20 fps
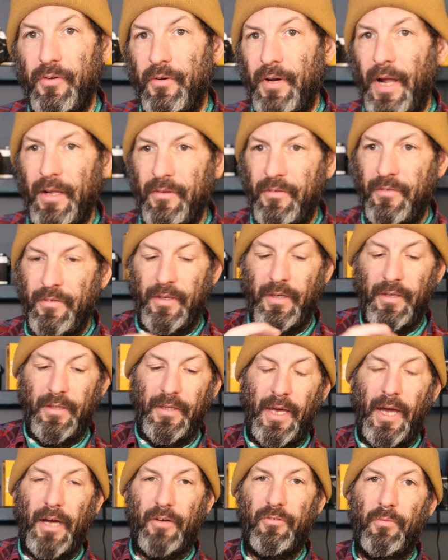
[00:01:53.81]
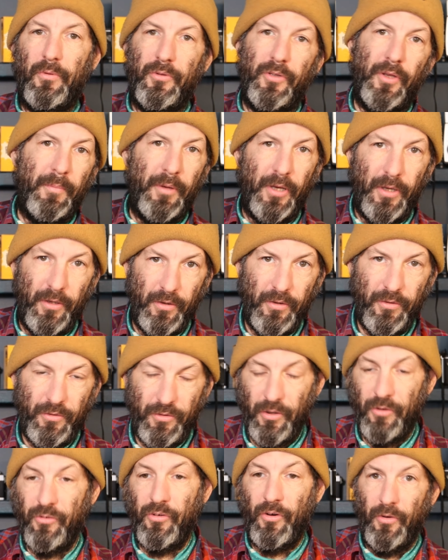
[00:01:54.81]
You're not seeing the actual
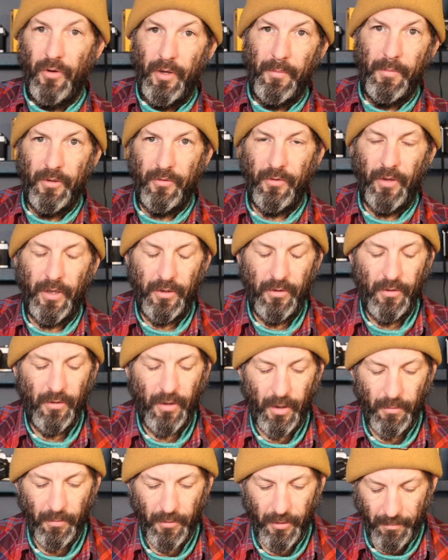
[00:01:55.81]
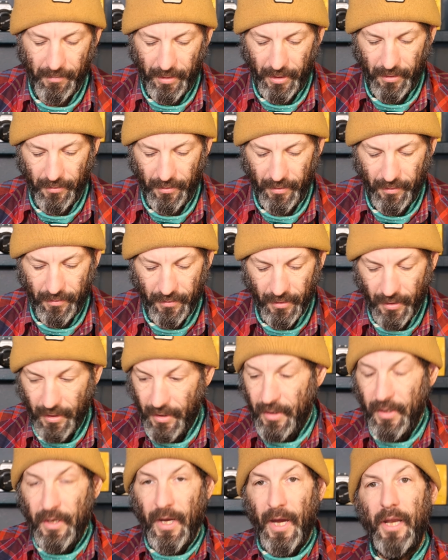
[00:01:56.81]
digital image like you are with a mirrorless.
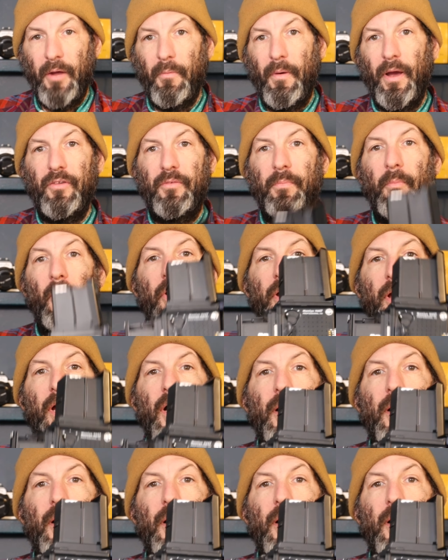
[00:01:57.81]
Anyways, more to